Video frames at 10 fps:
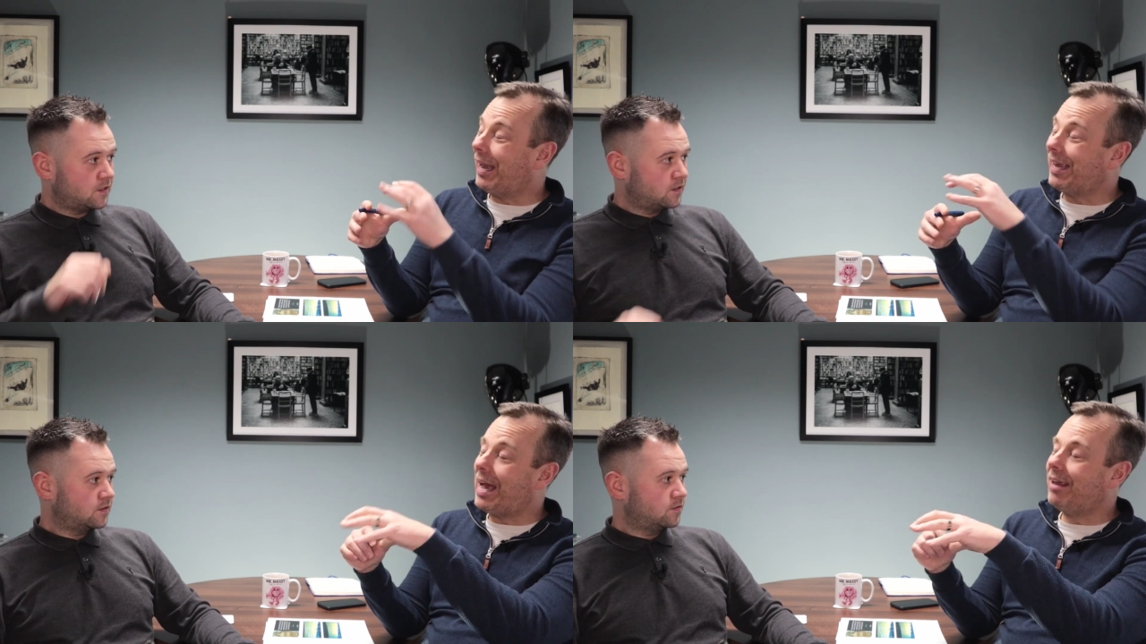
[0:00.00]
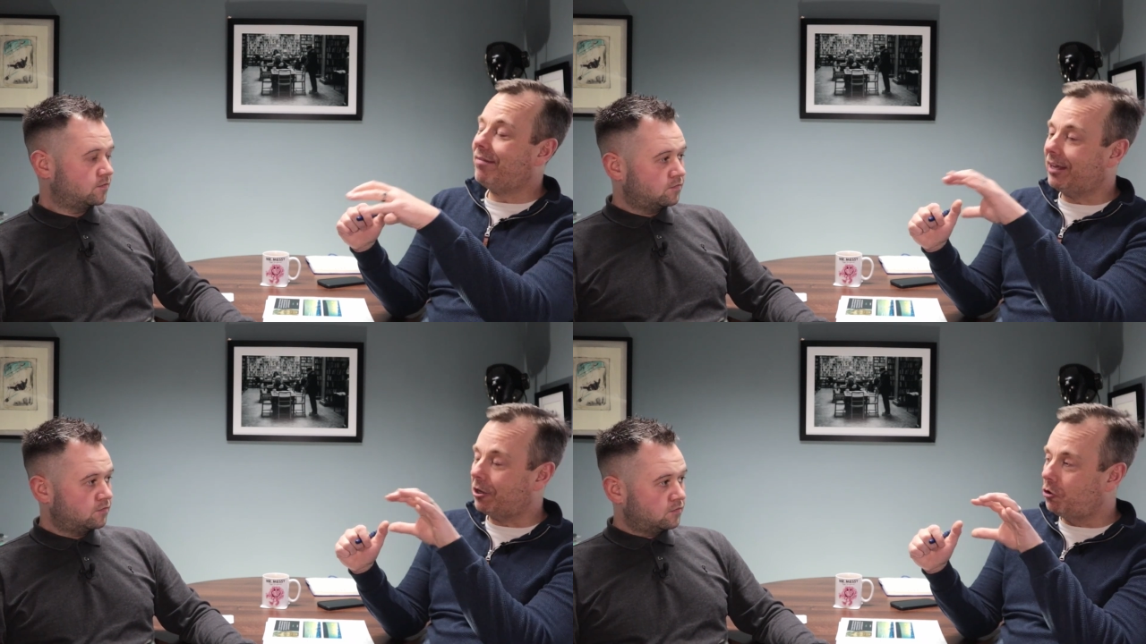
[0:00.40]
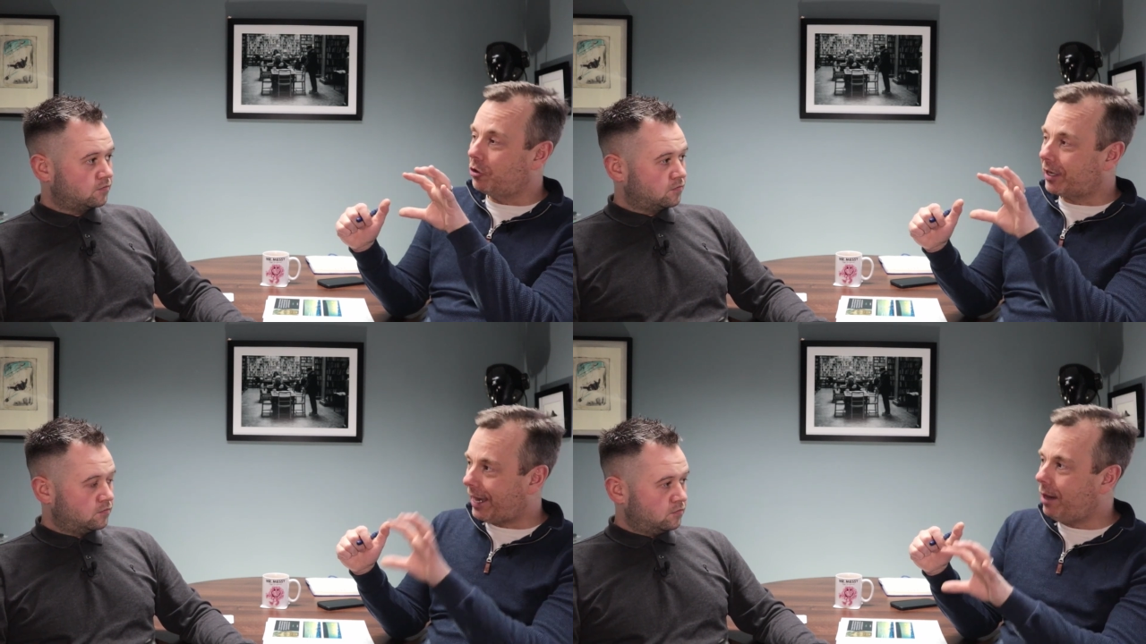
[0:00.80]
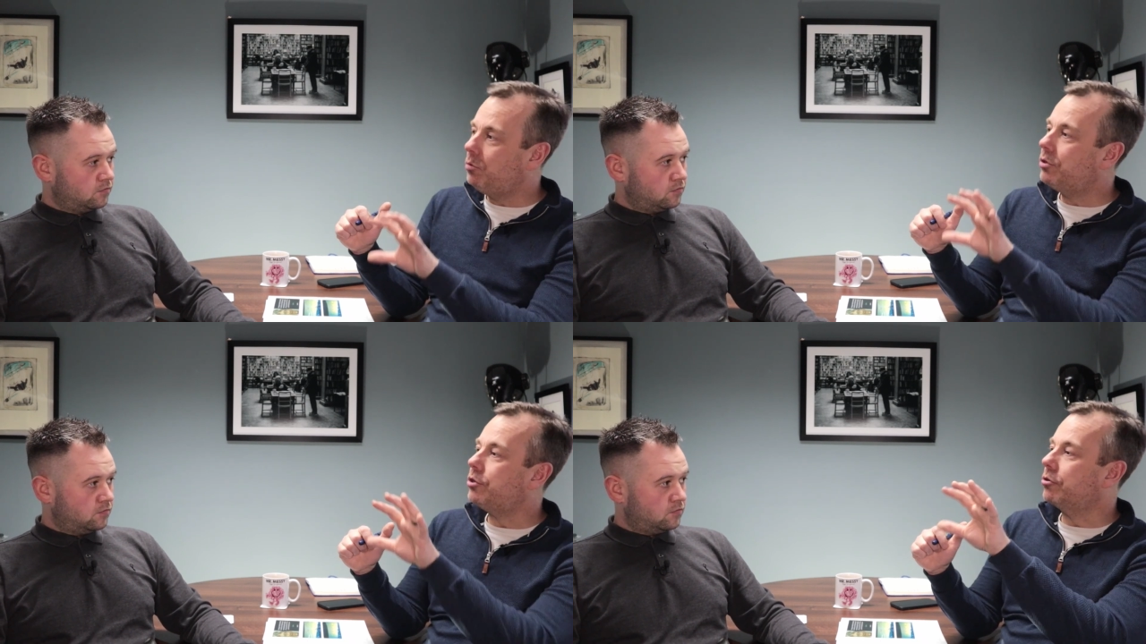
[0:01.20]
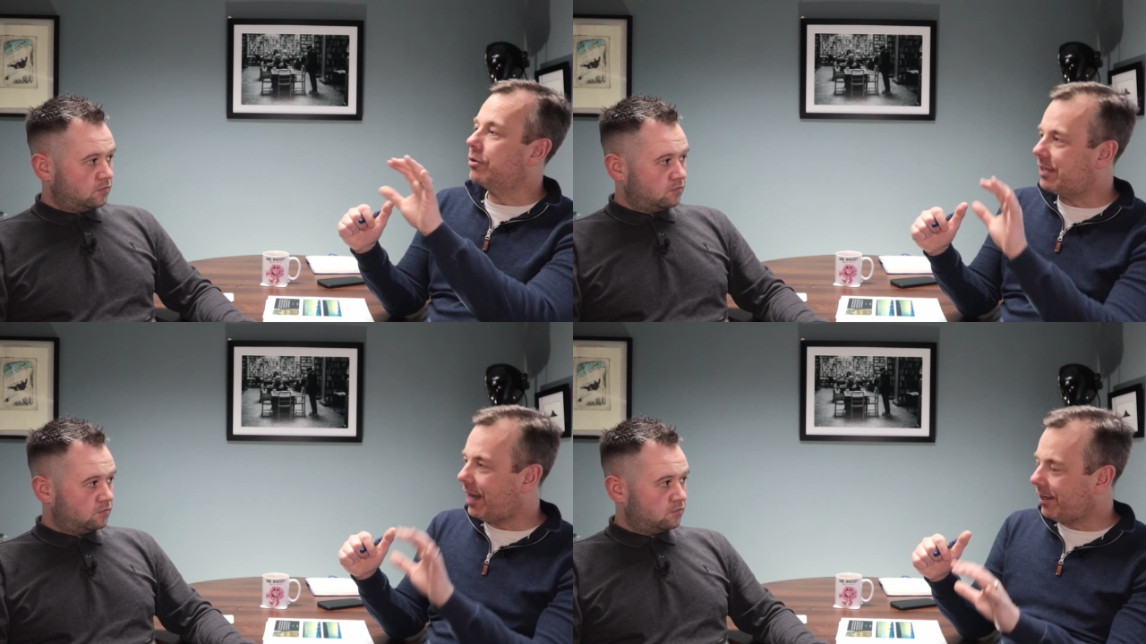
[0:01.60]
Speaker 1: like I think a good accountant or a
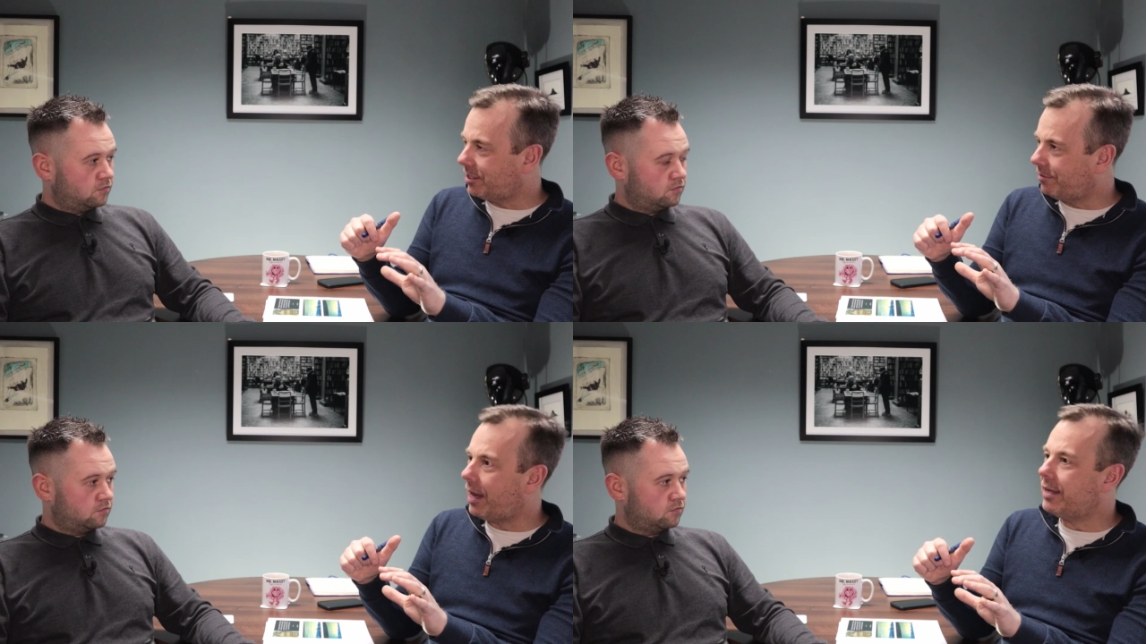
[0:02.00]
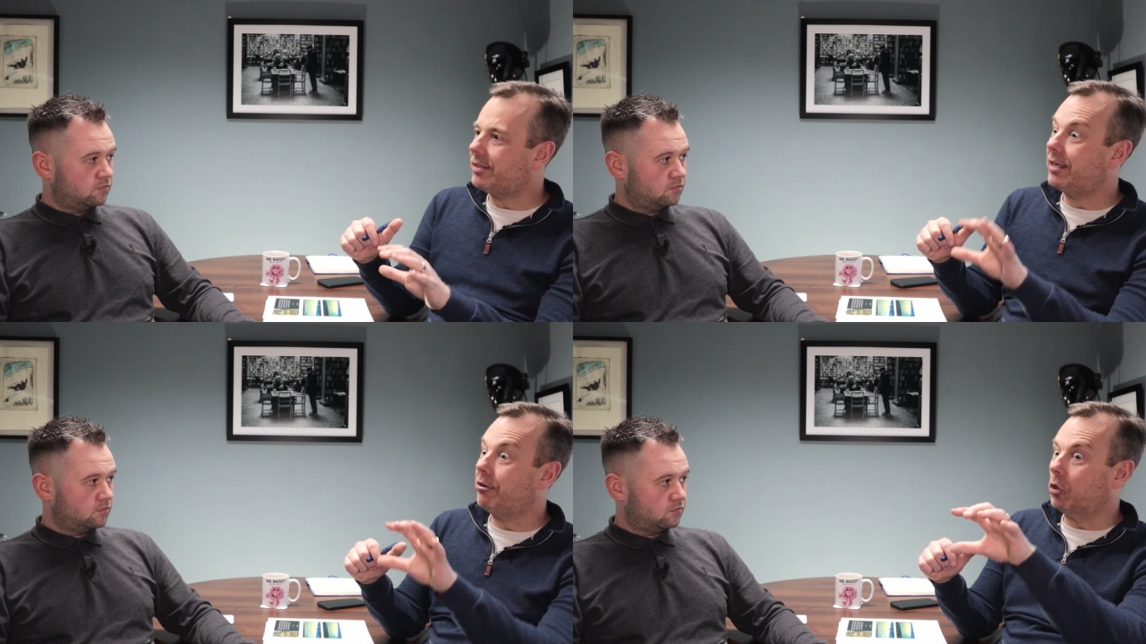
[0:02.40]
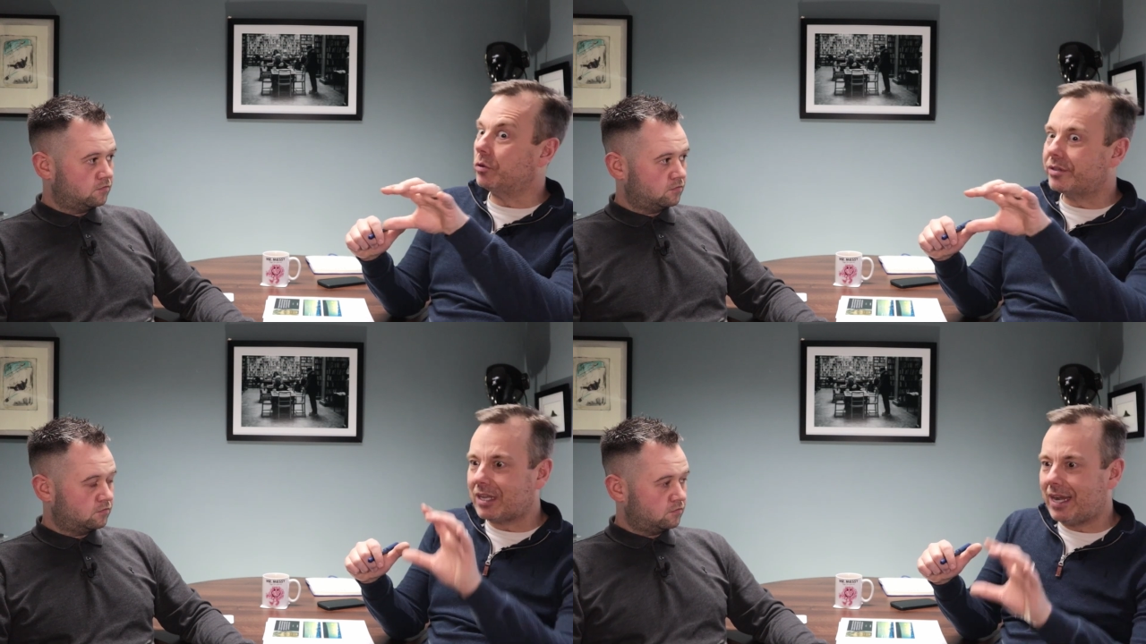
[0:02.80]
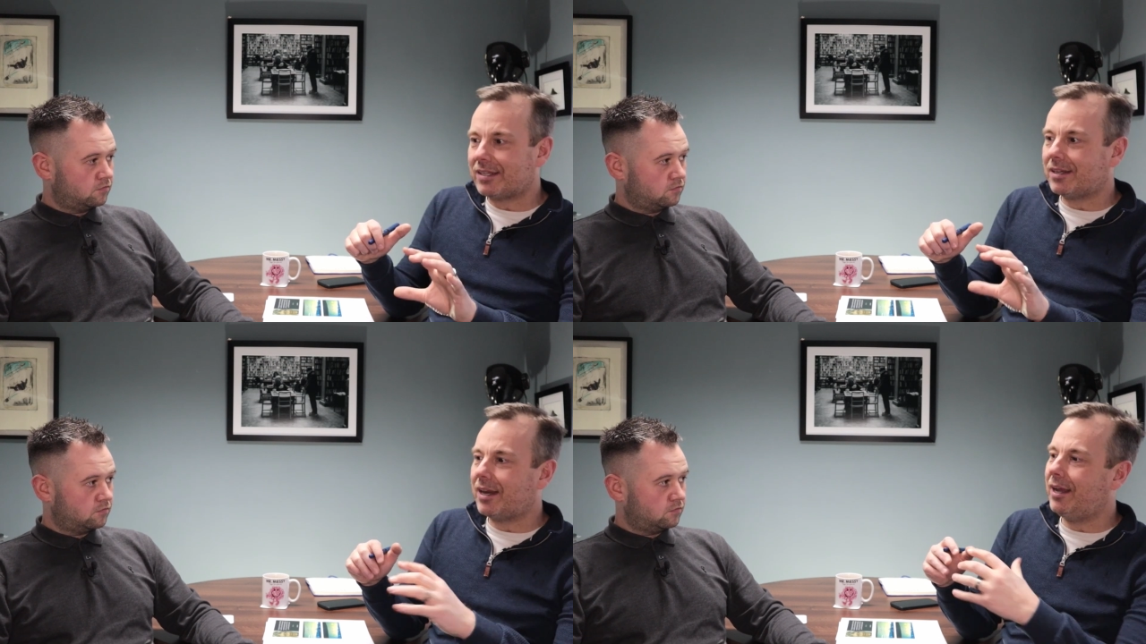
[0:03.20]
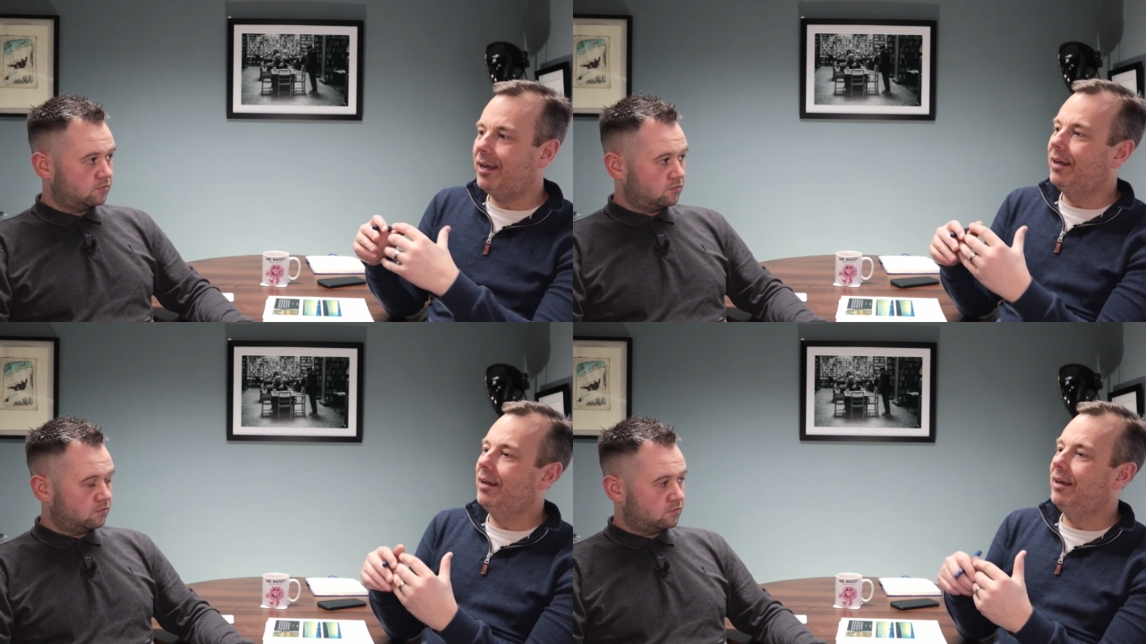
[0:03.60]
good tax advisor, a good solicitor,
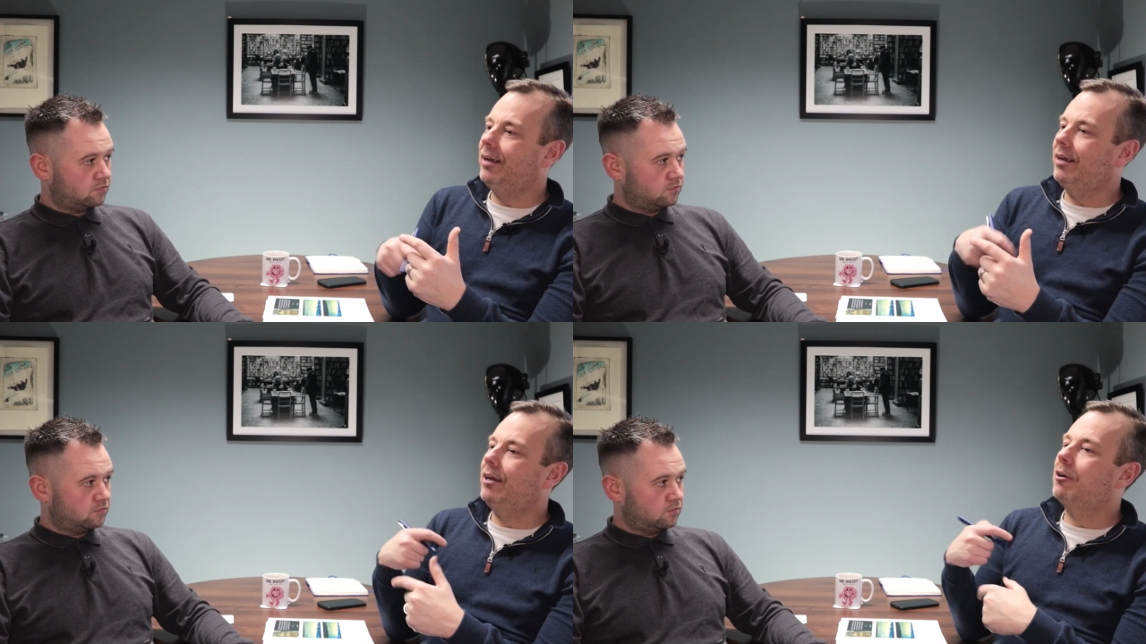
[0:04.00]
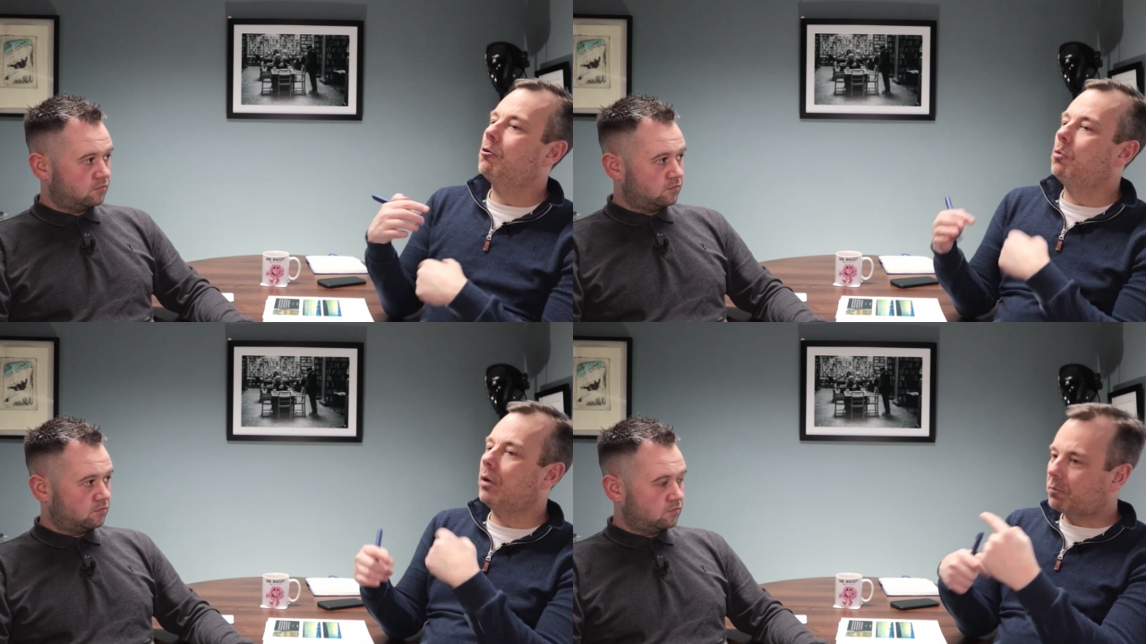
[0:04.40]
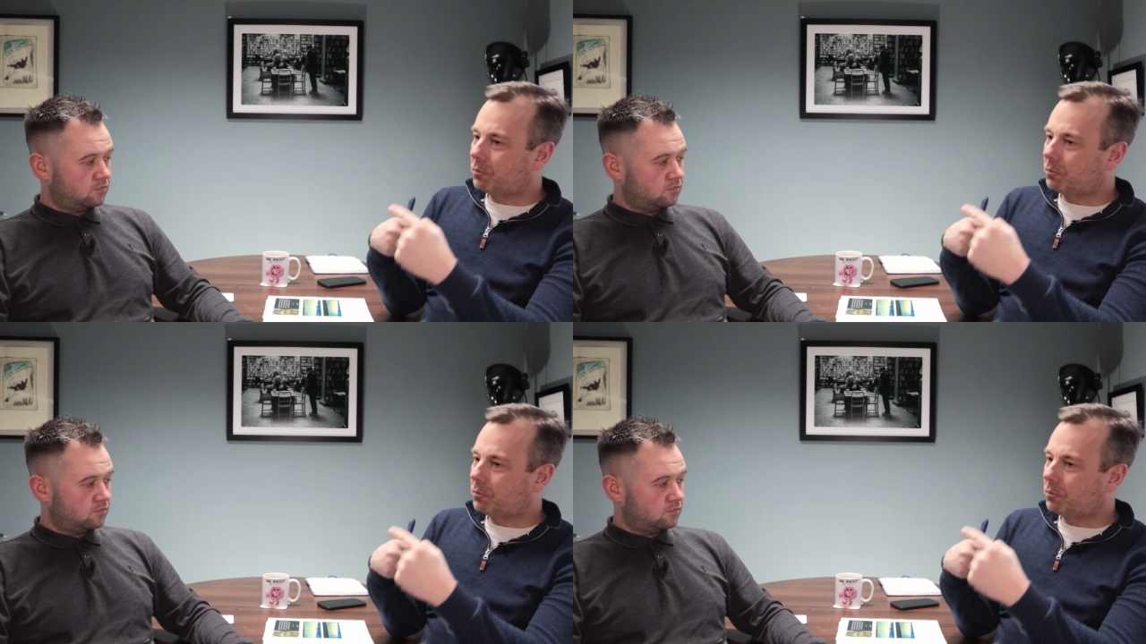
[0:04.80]
will